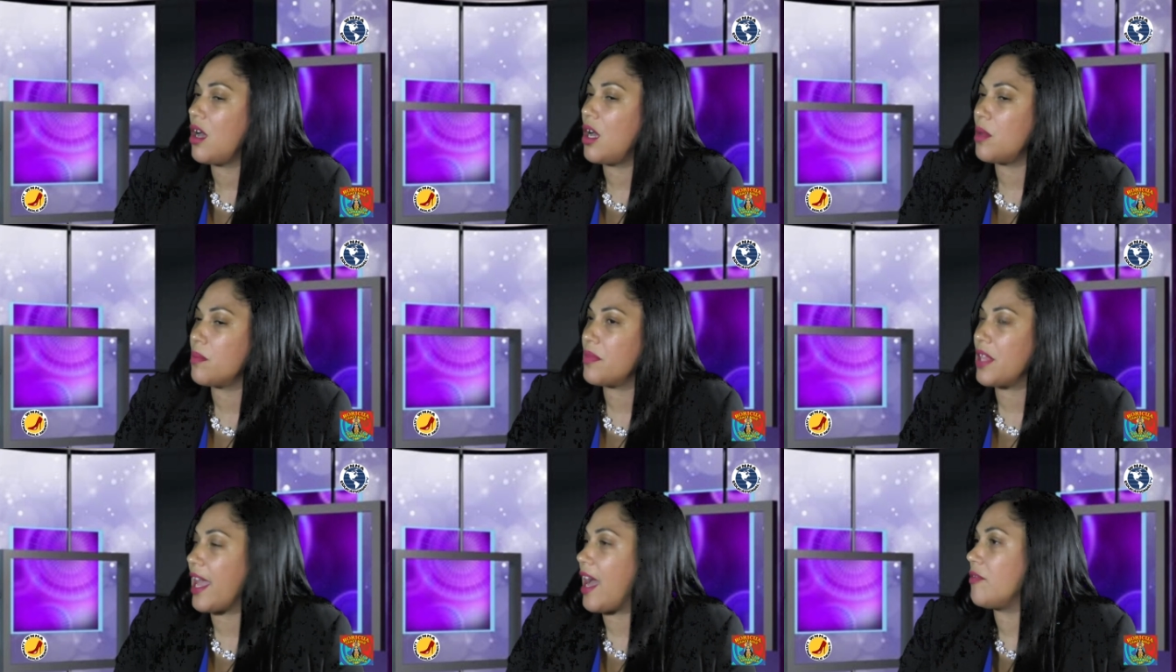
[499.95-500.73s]
Um,
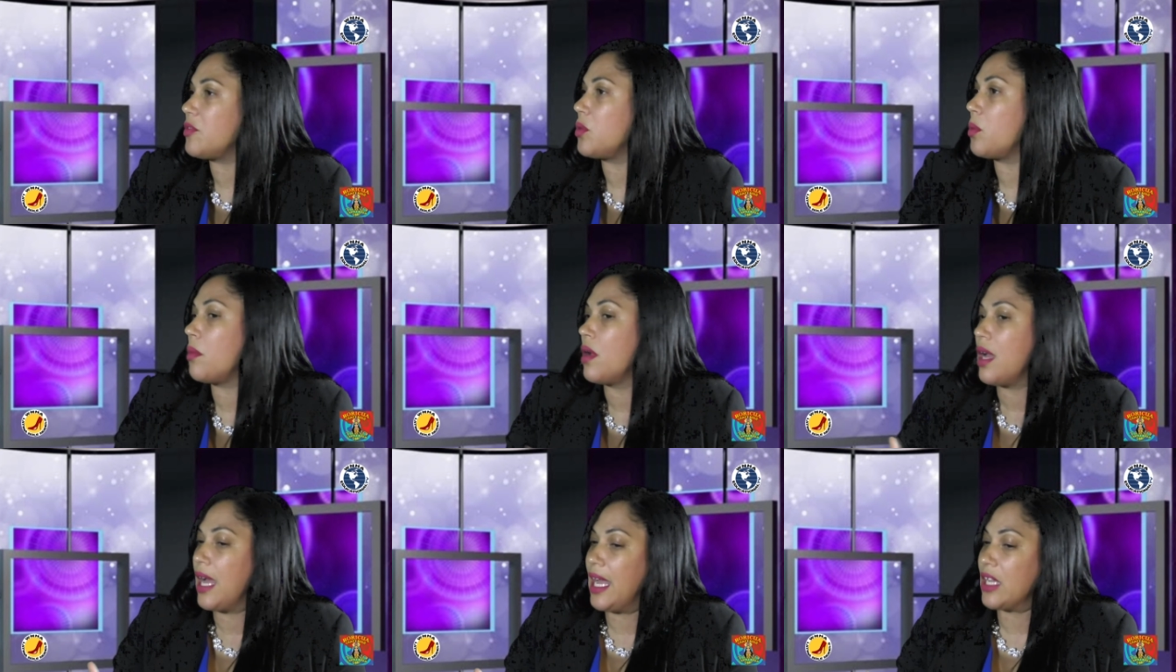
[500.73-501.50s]
they have to
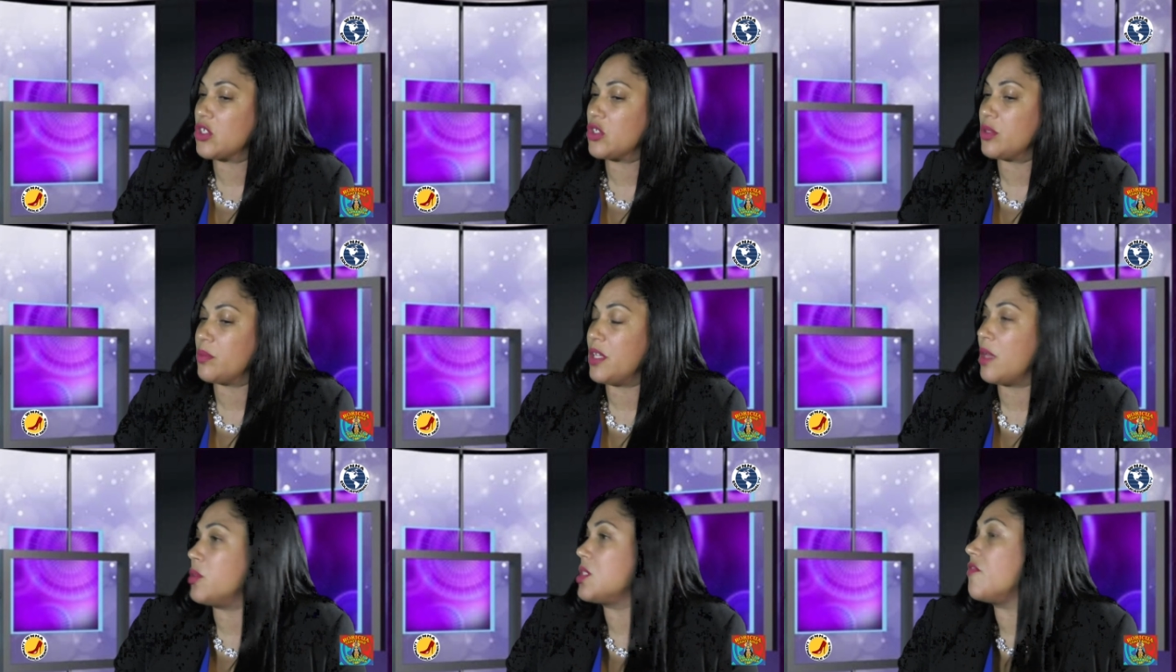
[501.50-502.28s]
actually be
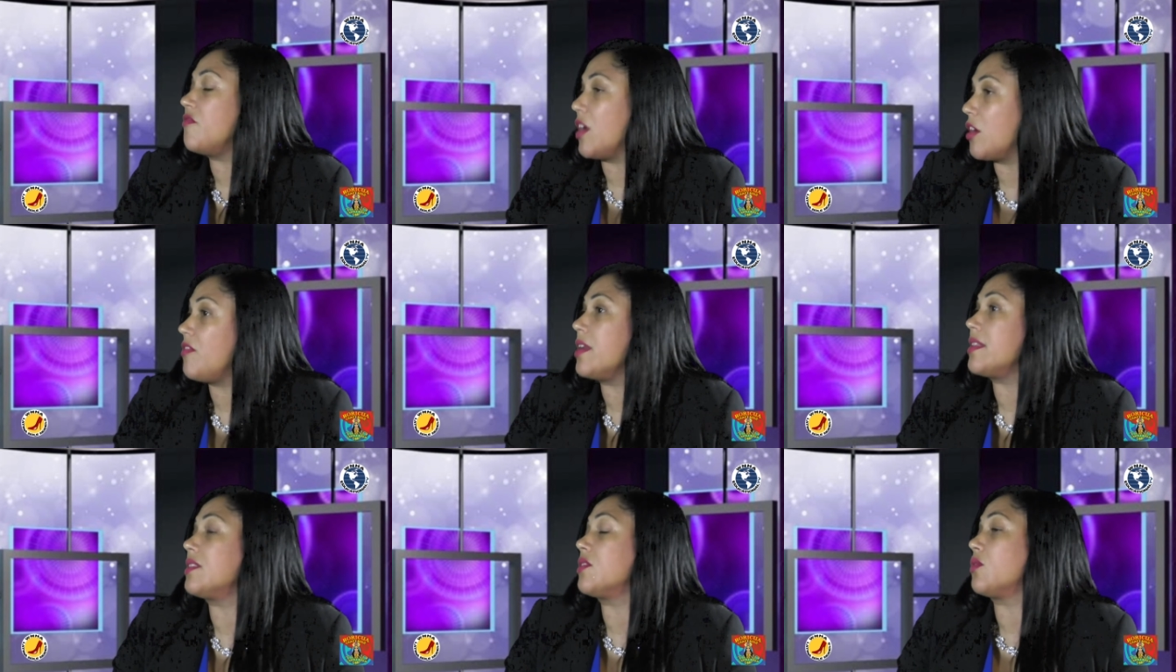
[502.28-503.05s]
able to
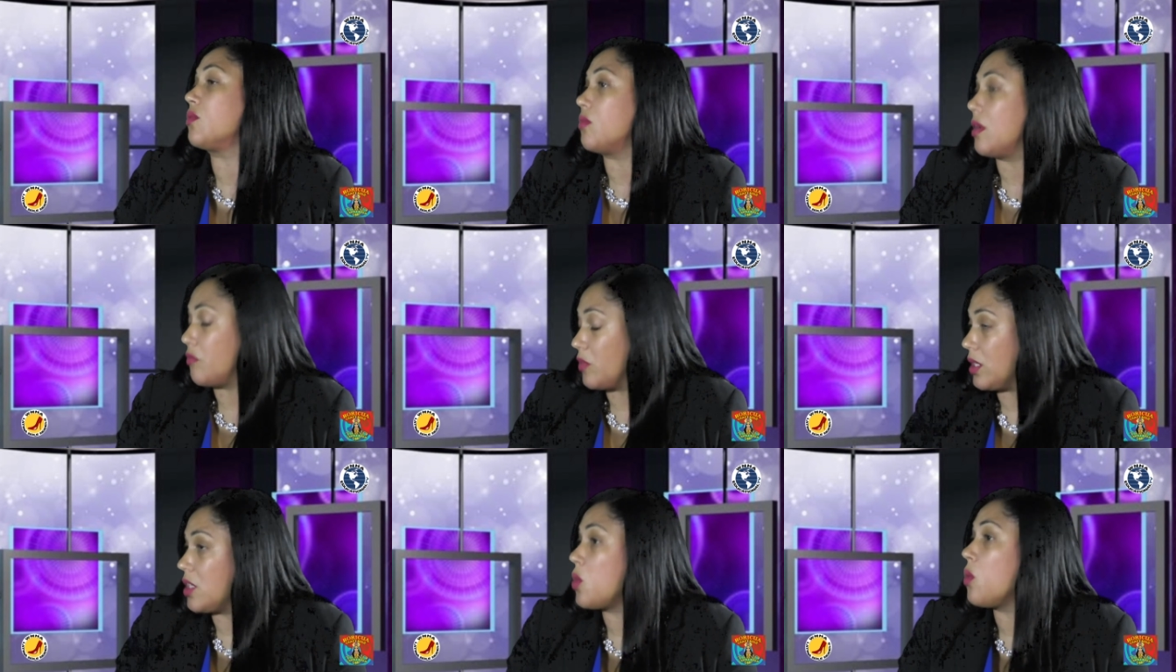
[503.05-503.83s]
verify that they're
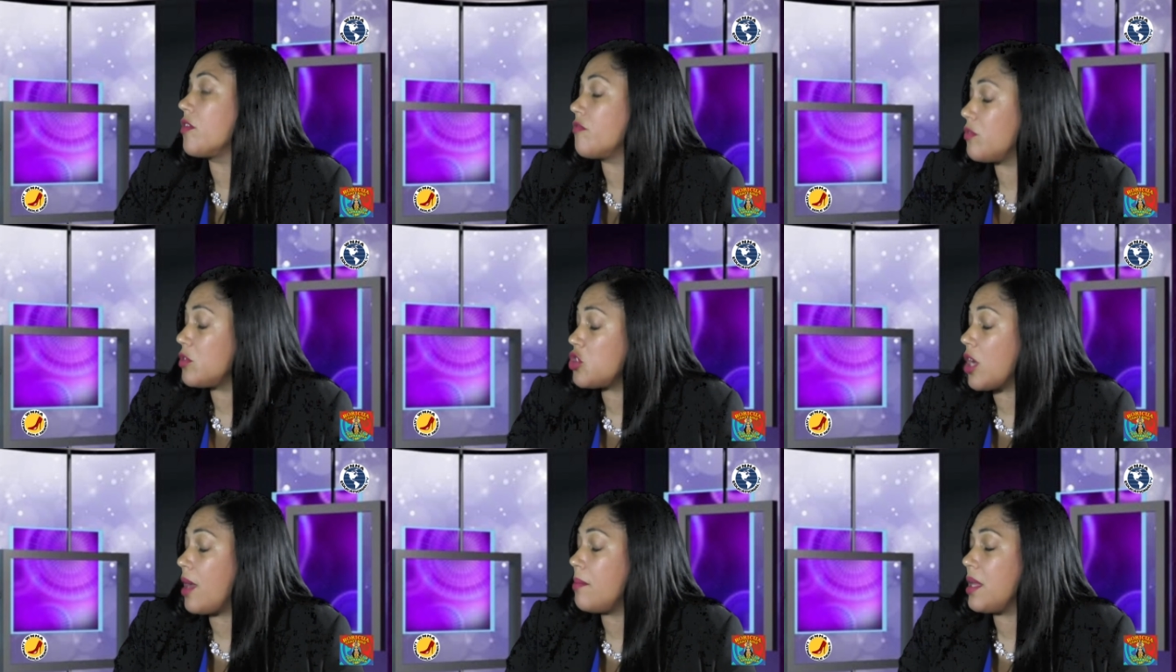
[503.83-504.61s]
really going for a
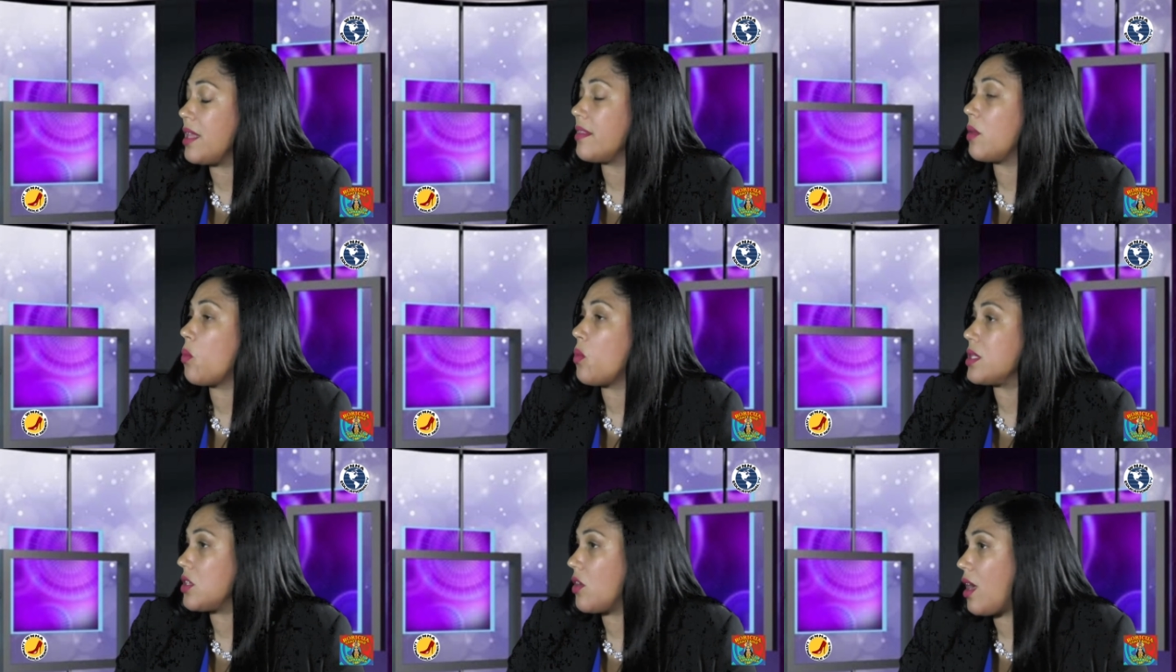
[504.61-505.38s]
job, and then
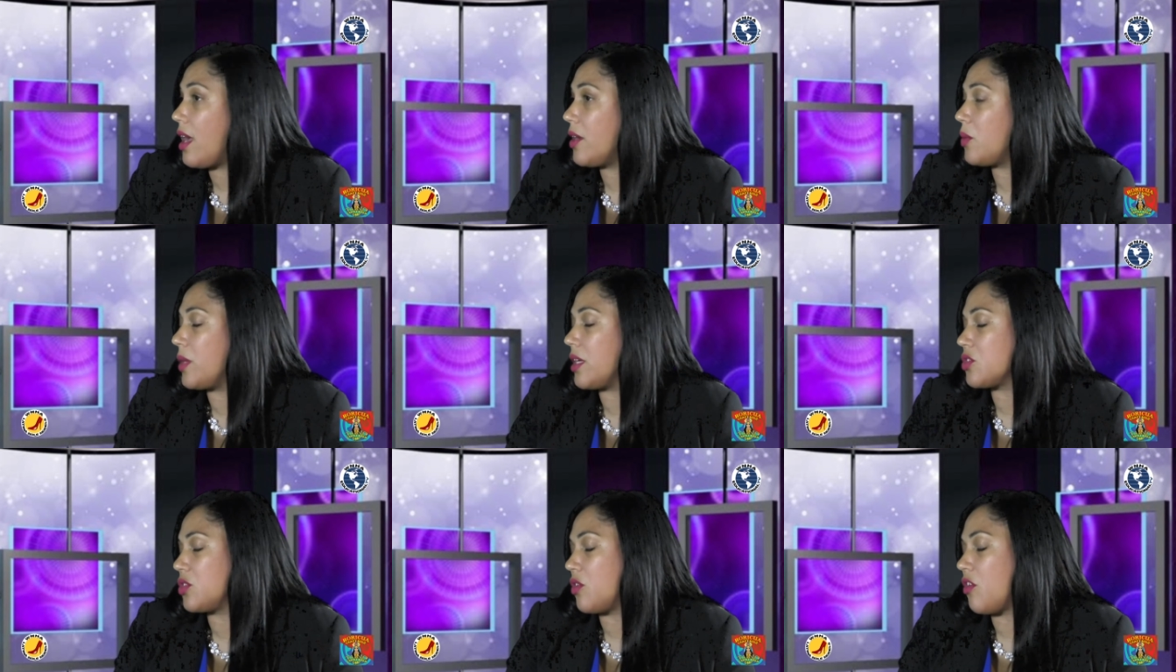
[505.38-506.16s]
once they're hired, we
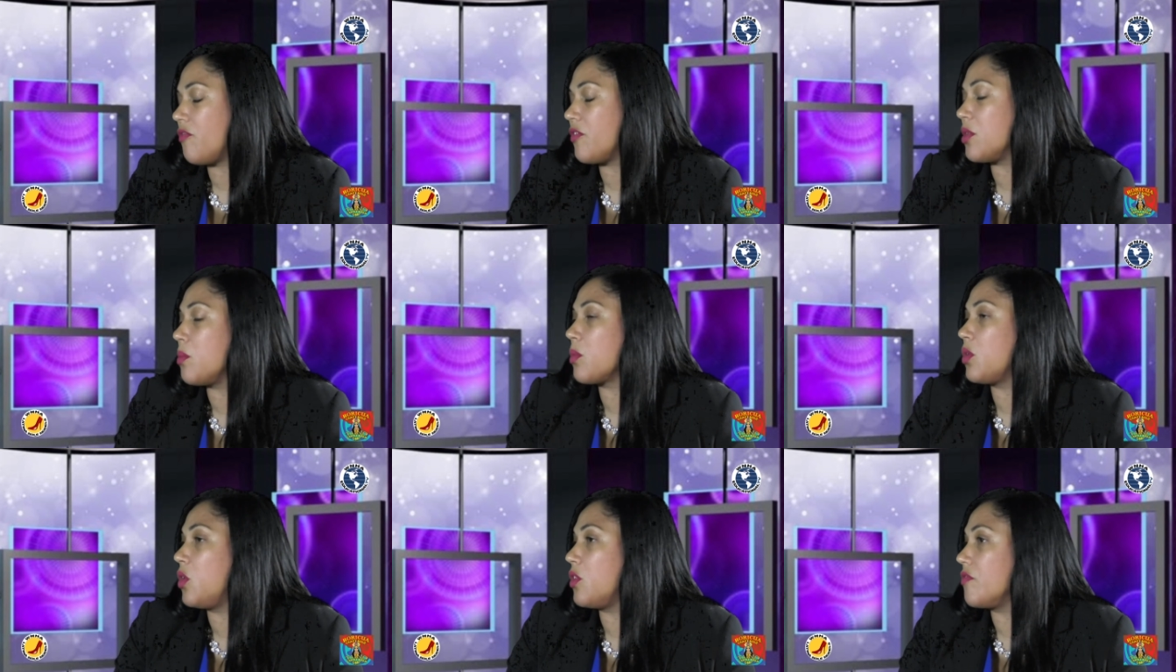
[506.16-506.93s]
actually offer them
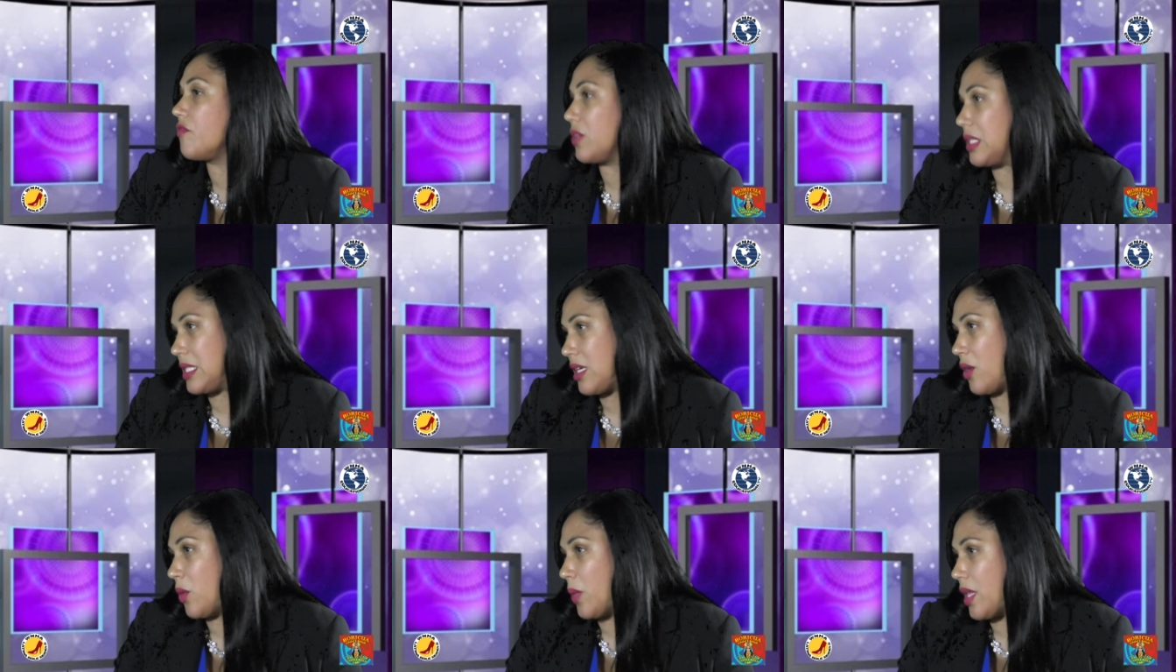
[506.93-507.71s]
clothing for an
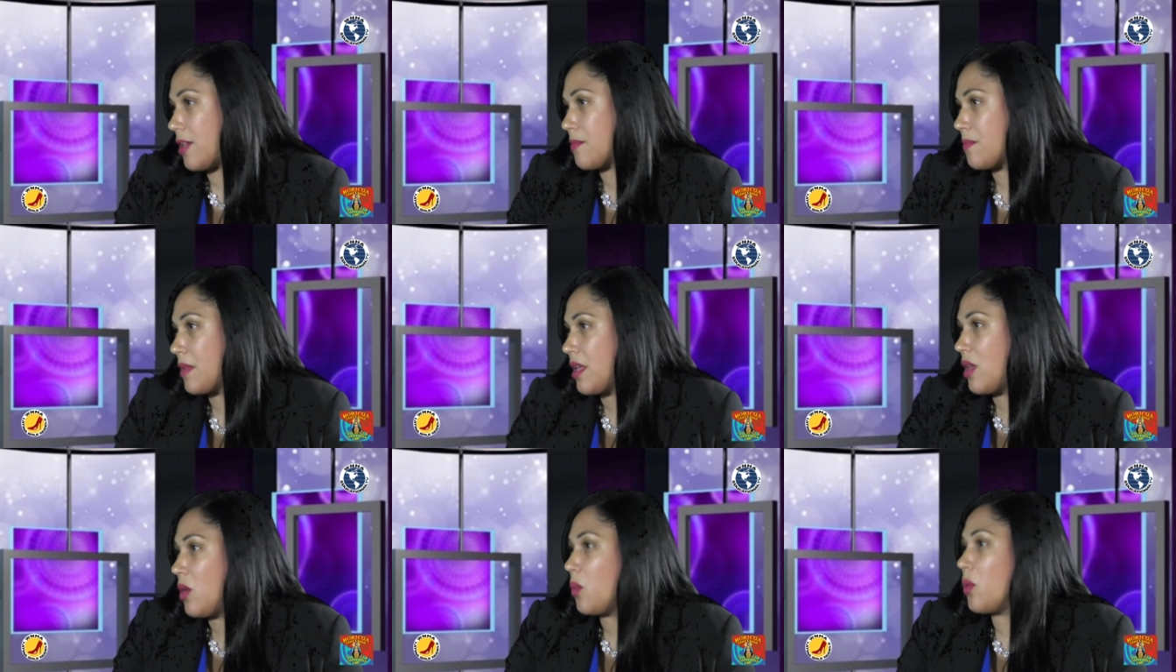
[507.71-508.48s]
entire week.
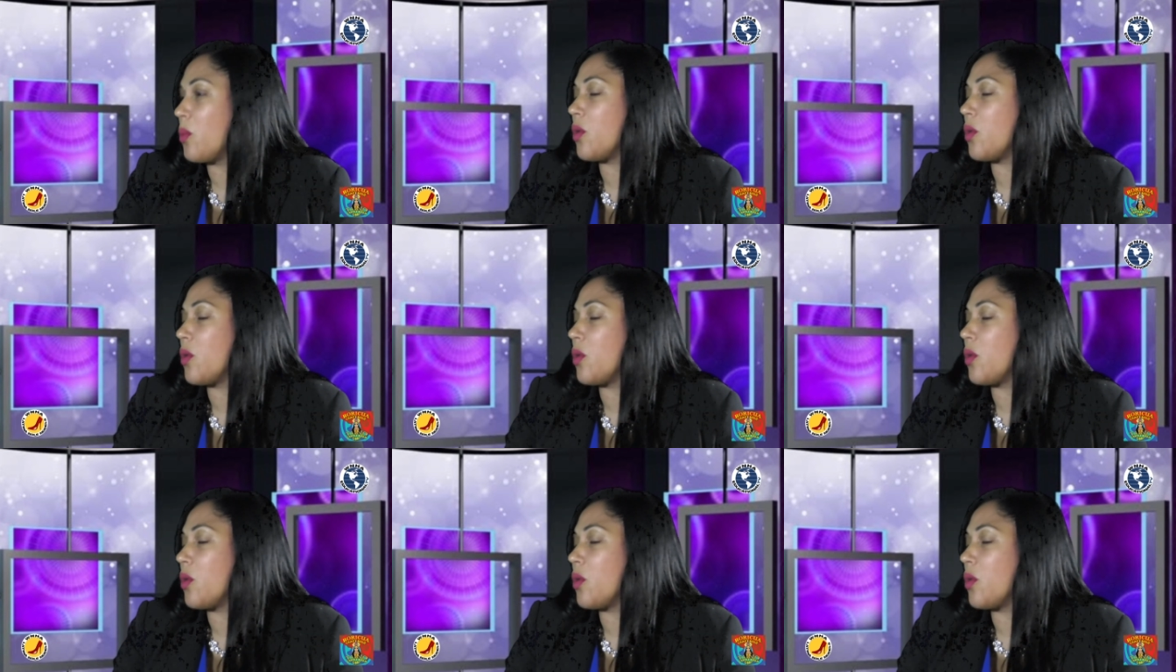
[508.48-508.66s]
We're